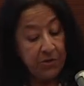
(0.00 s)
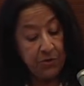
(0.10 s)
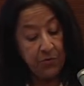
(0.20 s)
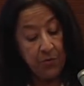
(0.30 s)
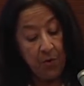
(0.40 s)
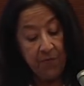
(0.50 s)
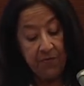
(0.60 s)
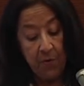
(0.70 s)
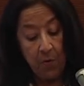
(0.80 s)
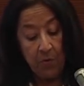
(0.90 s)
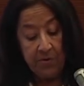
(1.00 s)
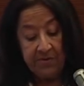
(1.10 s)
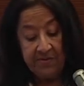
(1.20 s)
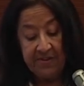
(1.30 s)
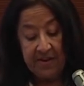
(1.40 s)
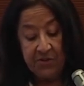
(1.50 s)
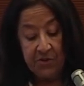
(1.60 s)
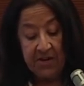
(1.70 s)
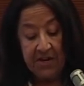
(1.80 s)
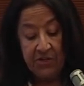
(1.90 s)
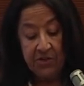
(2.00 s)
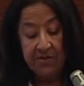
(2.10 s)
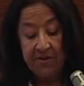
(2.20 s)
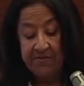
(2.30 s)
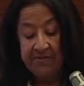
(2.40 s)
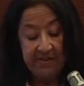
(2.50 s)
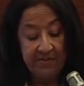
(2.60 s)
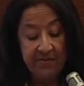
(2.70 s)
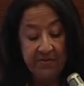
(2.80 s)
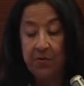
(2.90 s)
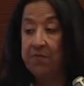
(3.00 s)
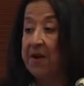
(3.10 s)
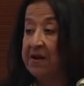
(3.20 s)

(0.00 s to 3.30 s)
two of the oldest educational centers of